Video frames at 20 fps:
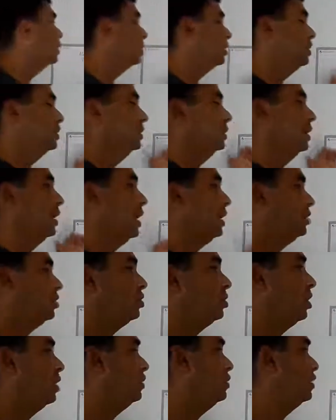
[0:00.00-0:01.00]
not
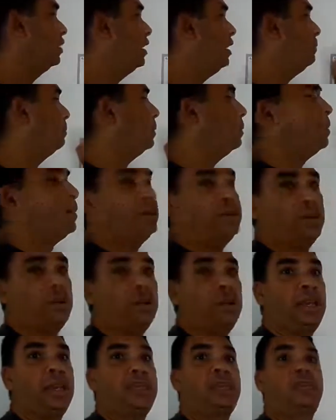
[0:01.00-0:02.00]
just keep them in
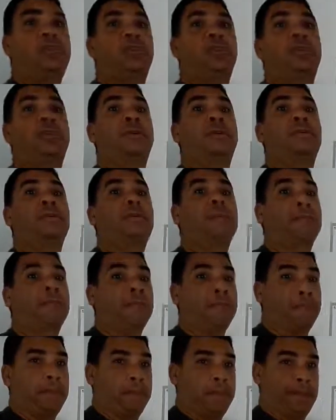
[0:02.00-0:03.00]
your
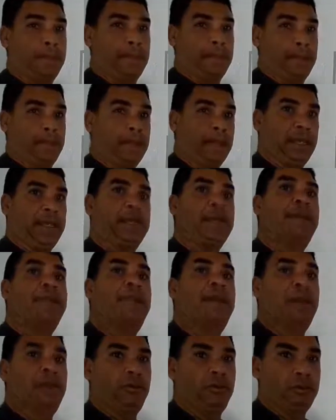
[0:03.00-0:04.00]

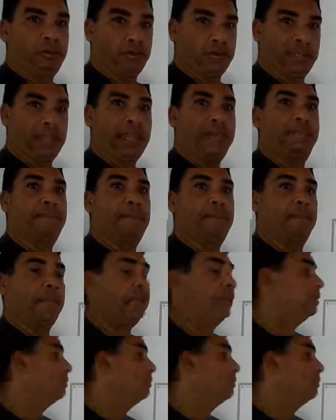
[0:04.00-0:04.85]
email campaign,